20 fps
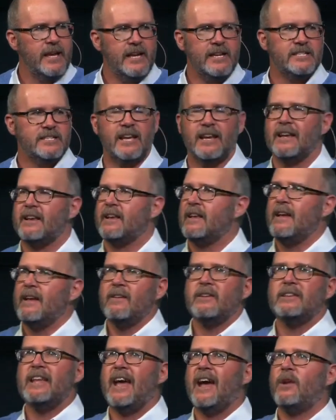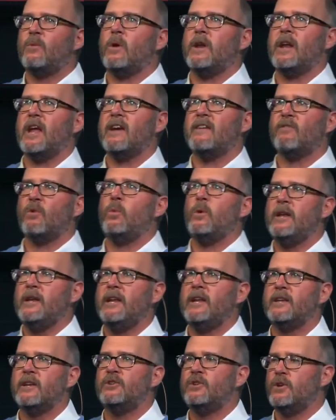He said, Dad, whatever we
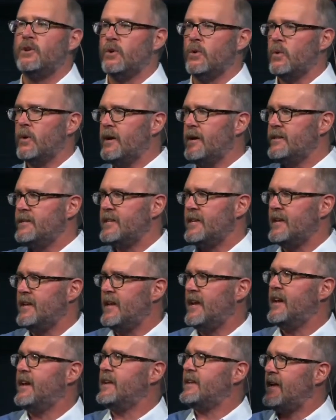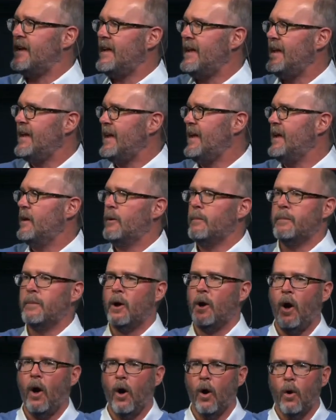need to do to get him
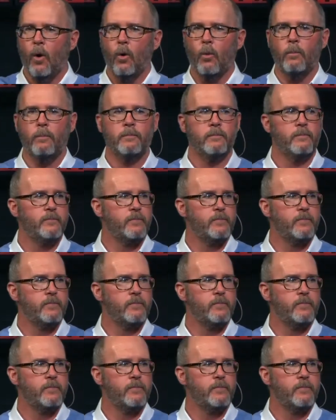home.